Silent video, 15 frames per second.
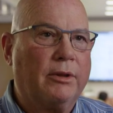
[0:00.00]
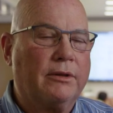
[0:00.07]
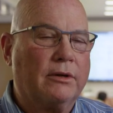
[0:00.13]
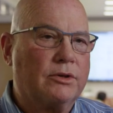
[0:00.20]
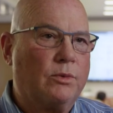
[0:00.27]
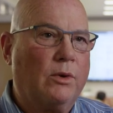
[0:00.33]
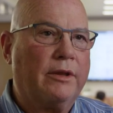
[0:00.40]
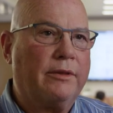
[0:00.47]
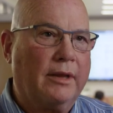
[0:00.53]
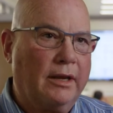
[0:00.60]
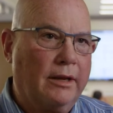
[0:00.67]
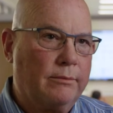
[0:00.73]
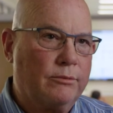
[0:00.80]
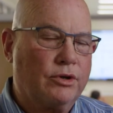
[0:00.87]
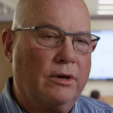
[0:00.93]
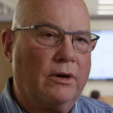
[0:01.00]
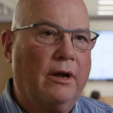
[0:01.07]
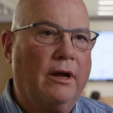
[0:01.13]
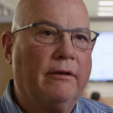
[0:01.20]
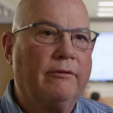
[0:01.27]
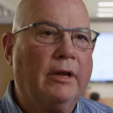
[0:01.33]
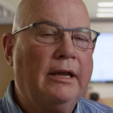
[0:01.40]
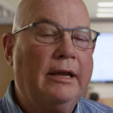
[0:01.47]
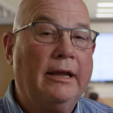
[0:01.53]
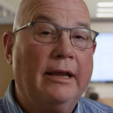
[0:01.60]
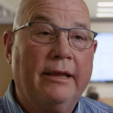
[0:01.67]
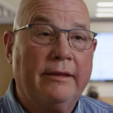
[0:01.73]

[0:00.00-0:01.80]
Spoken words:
but there's one thing I'm sure of,